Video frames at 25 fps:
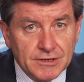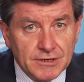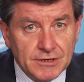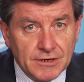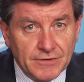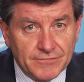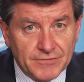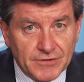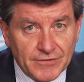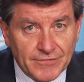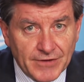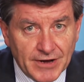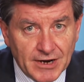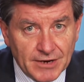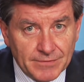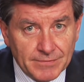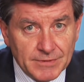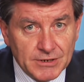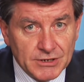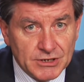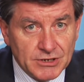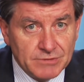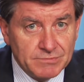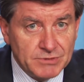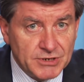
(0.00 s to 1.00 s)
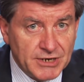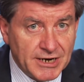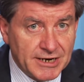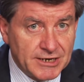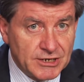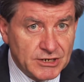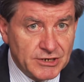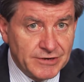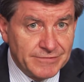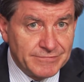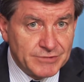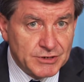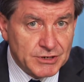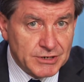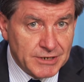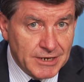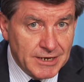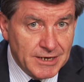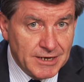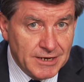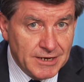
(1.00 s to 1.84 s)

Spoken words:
of development objectives.